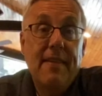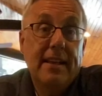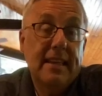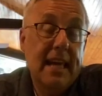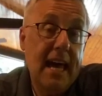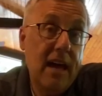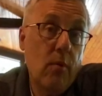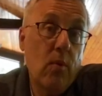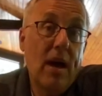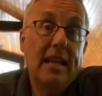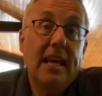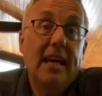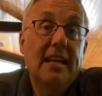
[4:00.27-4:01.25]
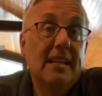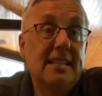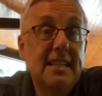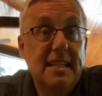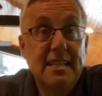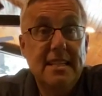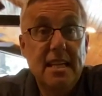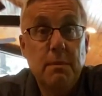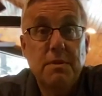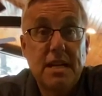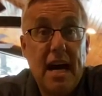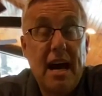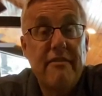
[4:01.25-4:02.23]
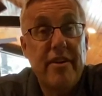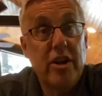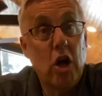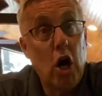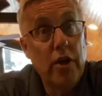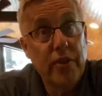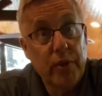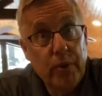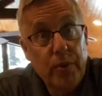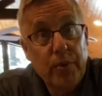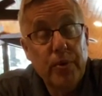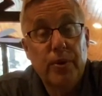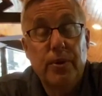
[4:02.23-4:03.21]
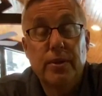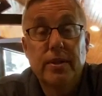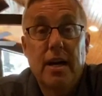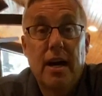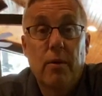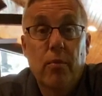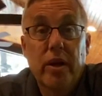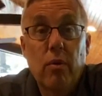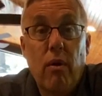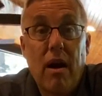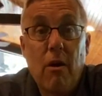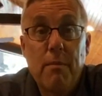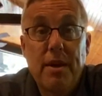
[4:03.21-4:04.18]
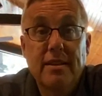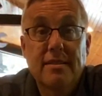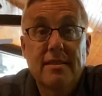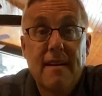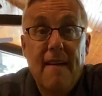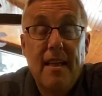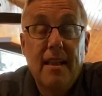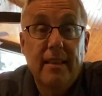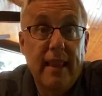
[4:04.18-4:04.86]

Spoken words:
then Kay went in and did a deep dive on all the Google requirements,